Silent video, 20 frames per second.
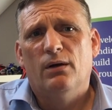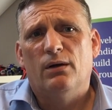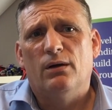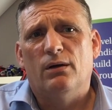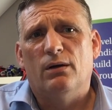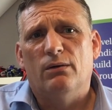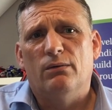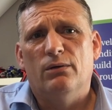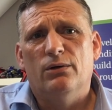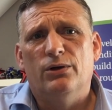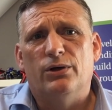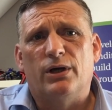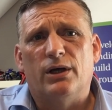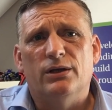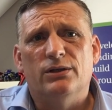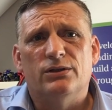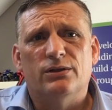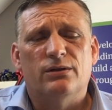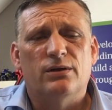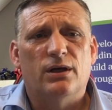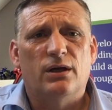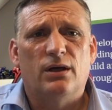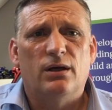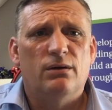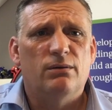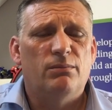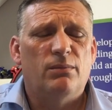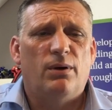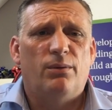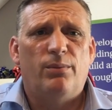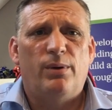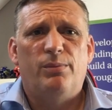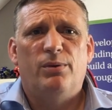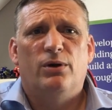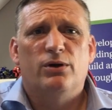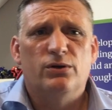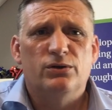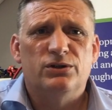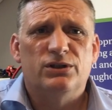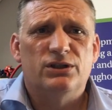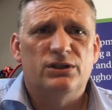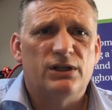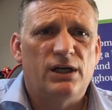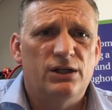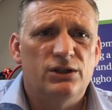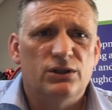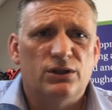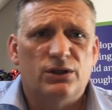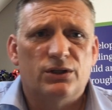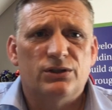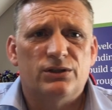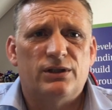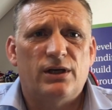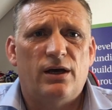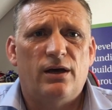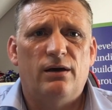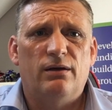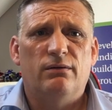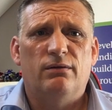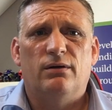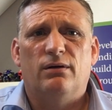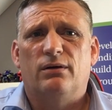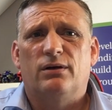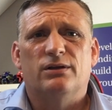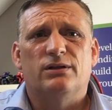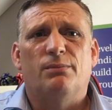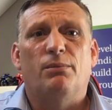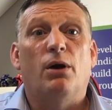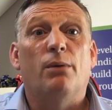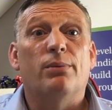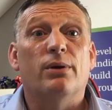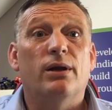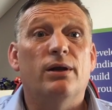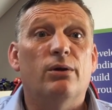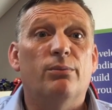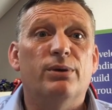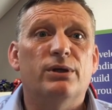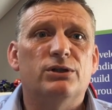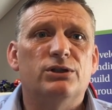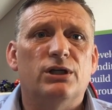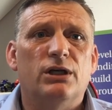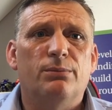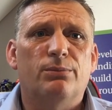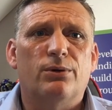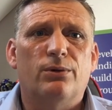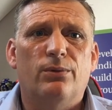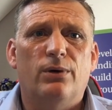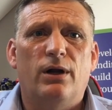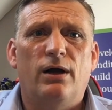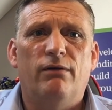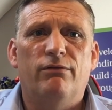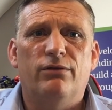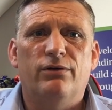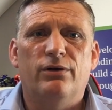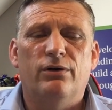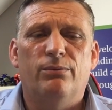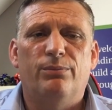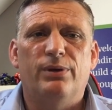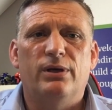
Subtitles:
you know, look into thinking, well, maybe I'll use this agent because they're, you know, because they might be a little bit cheaper or whatever.